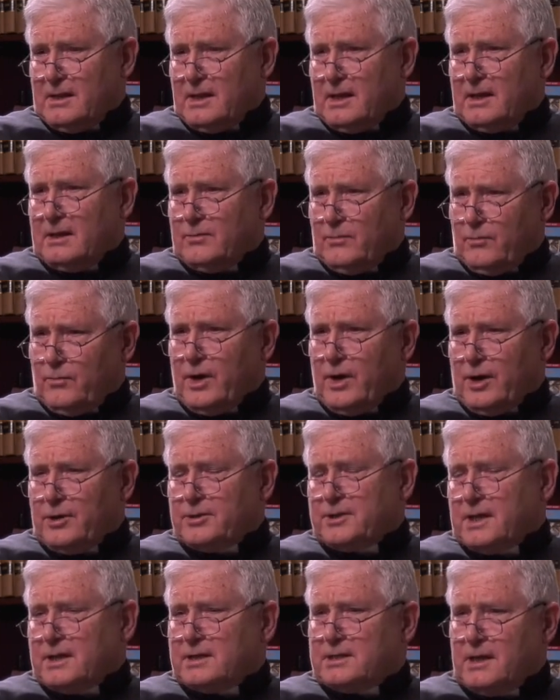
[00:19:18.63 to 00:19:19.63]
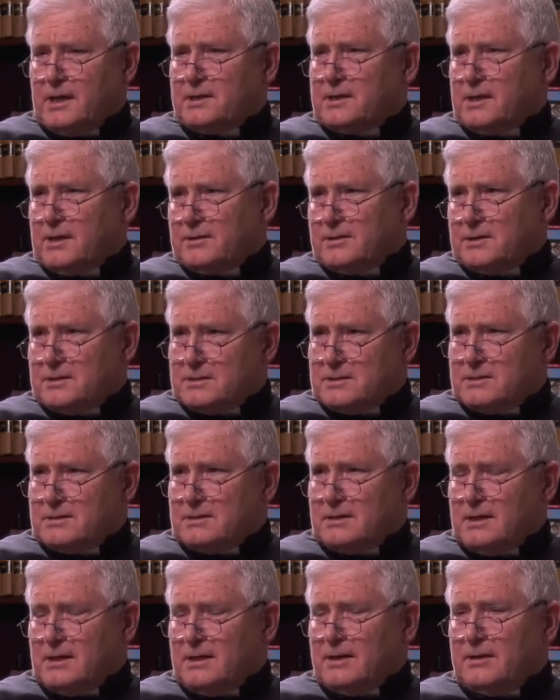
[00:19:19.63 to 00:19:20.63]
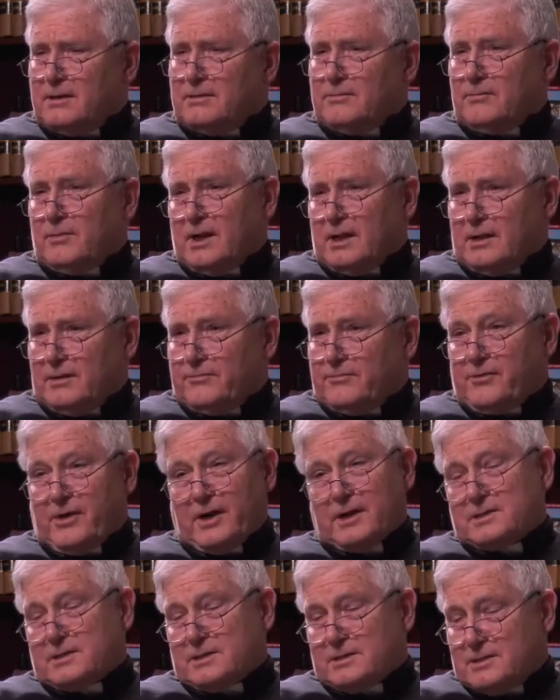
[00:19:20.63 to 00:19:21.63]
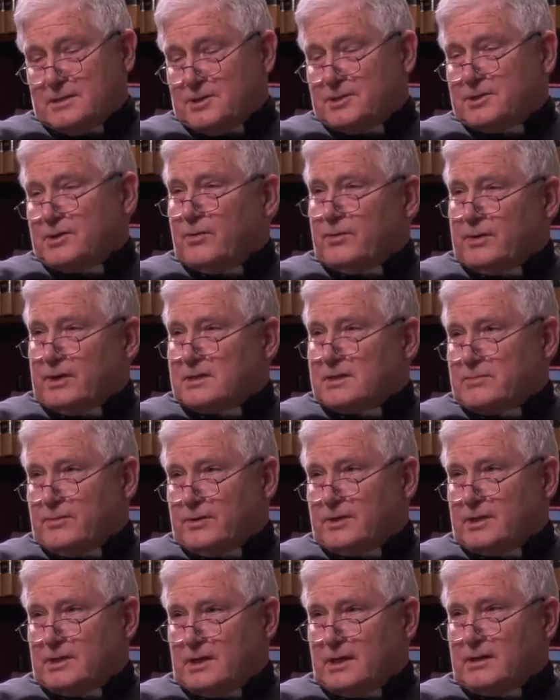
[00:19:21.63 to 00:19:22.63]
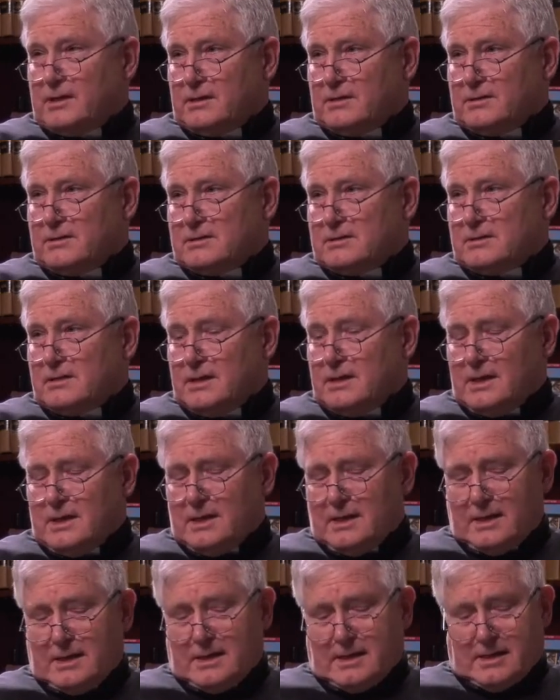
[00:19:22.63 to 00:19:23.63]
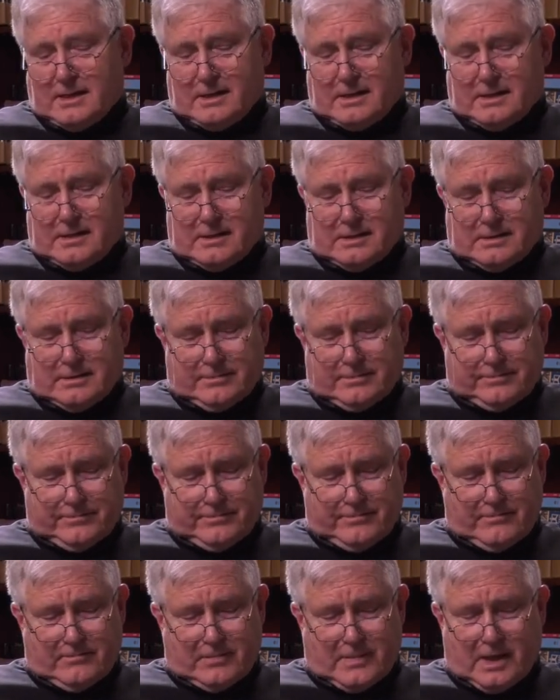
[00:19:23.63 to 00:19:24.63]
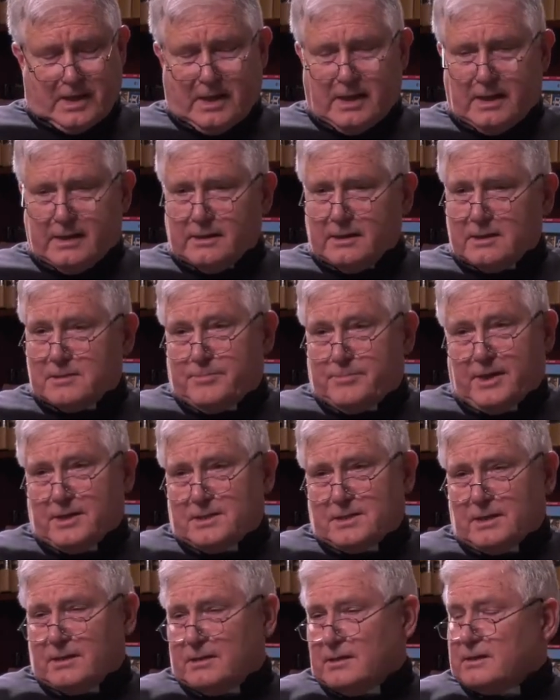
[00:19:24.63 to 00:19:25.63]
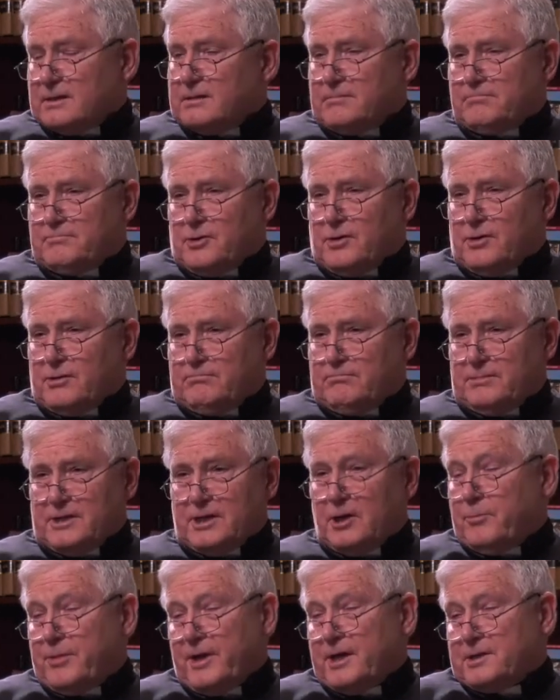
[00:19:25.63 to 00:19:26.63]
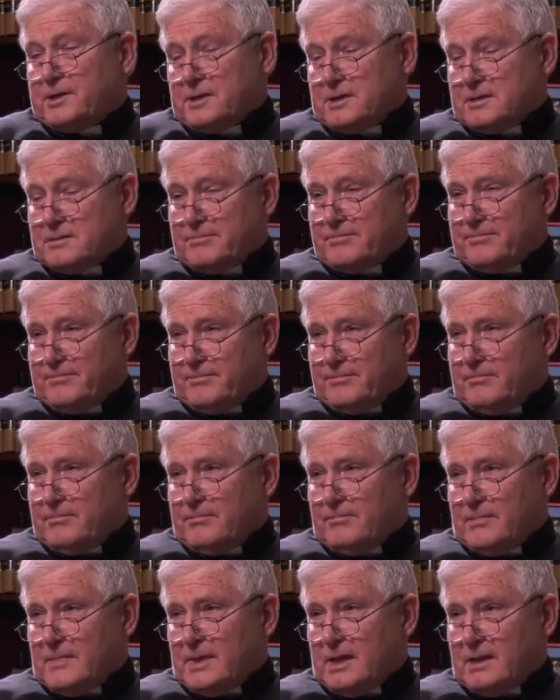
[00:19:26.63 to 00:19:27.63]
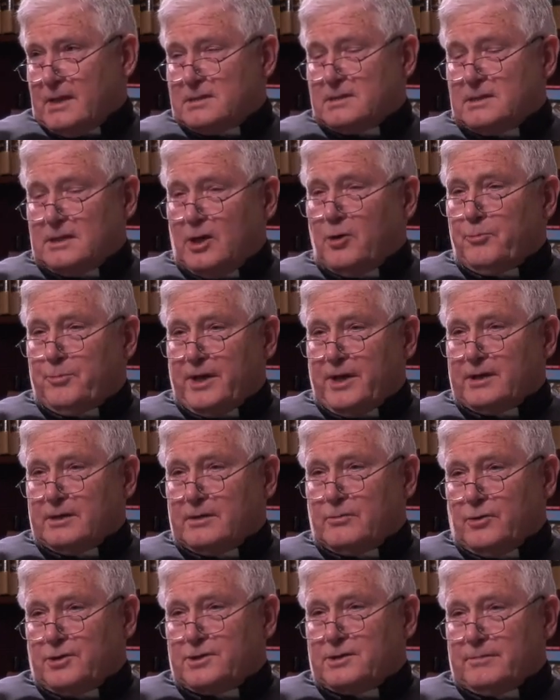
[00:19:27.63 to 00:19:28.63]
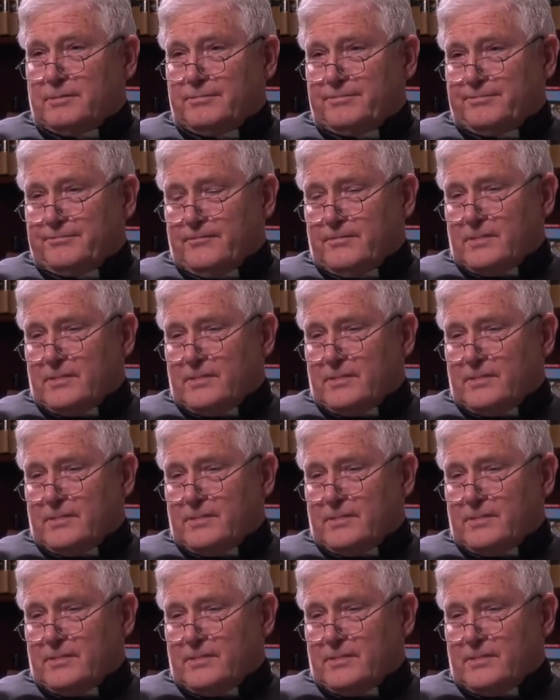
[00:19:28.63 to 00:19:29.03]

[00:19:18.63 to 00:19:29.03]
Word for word: And where are they taking this? Well, Francis is showing us where they're taking us. And it's basically toward neo-paganism. It's neo-pagan worship.